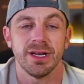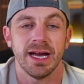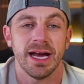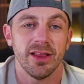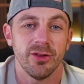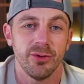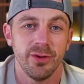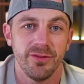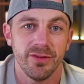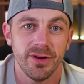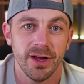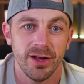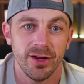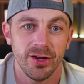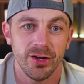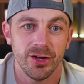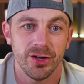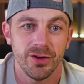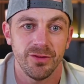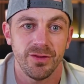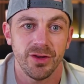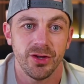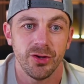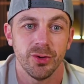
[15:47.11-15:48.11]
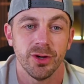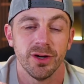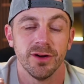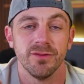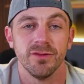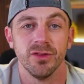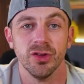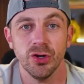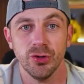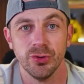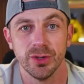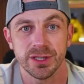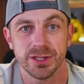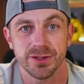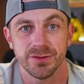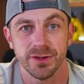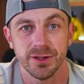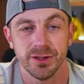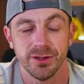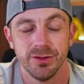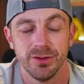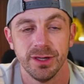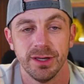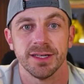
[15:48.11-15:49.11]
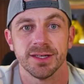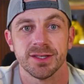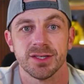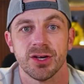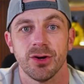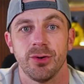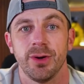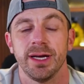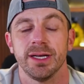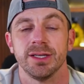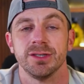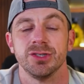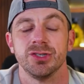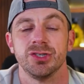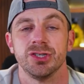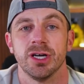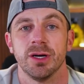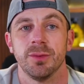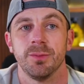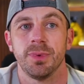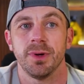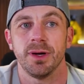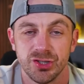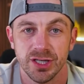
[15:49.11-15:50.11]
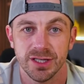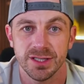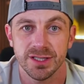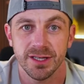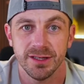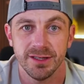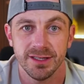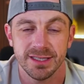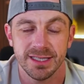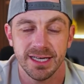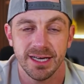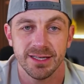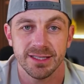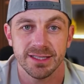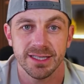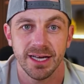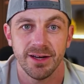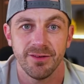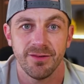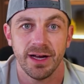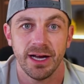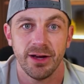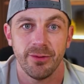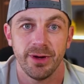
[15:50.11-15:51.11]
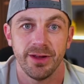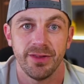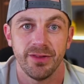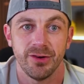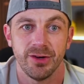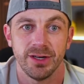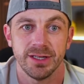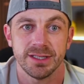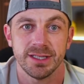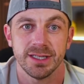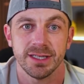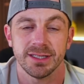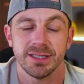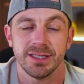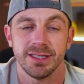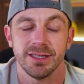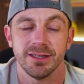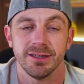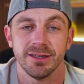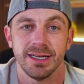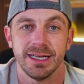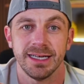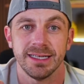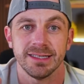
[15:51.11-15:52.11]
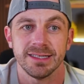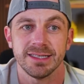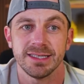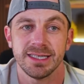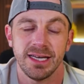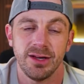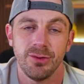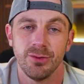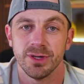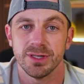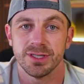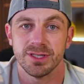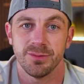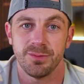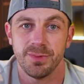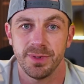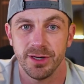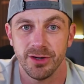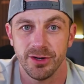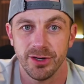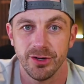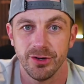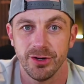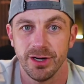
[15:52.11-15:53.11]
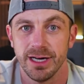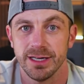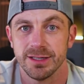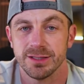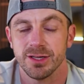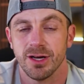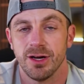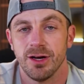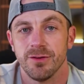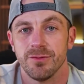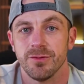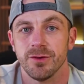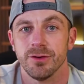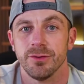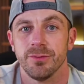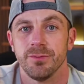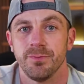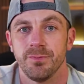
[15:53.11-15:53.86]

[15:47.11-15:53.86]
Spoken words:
now that we've gotten a good view of Louisville, let's go ahead and jump just on the south side of Highway 36 here and see what Superior has to offer.